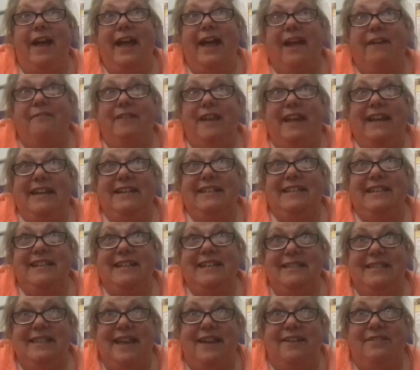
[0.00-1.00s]
have
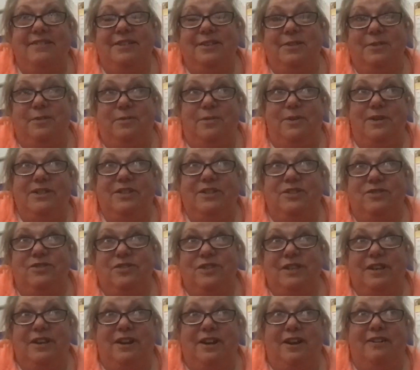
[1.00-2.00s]
18,000
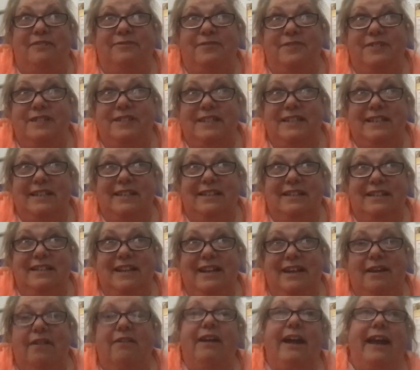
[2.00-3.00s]
oysters at our
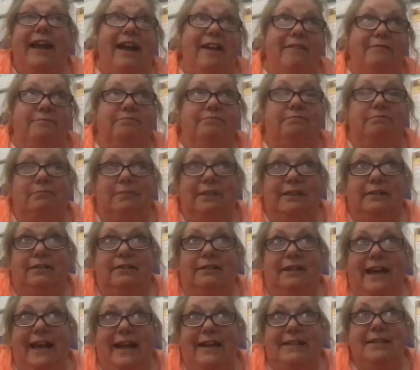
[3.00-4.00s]
facility, or I have a
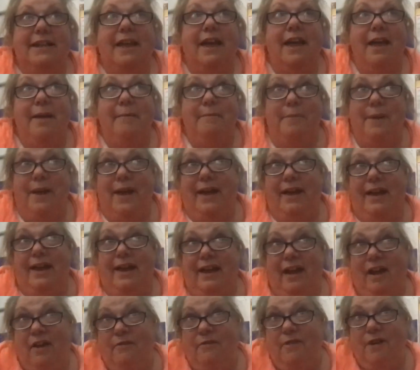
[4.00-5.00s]
little less, but
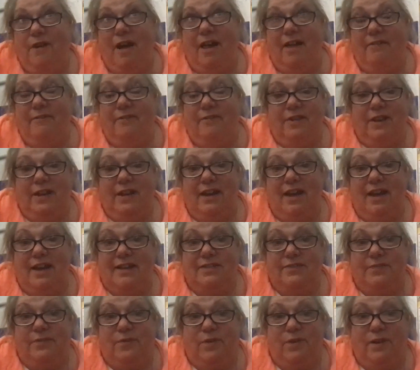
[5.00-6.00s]
overall I've only
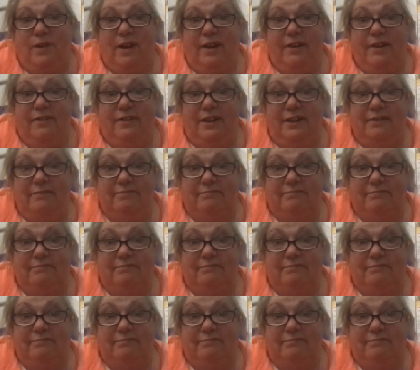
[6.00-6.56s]
lost 400.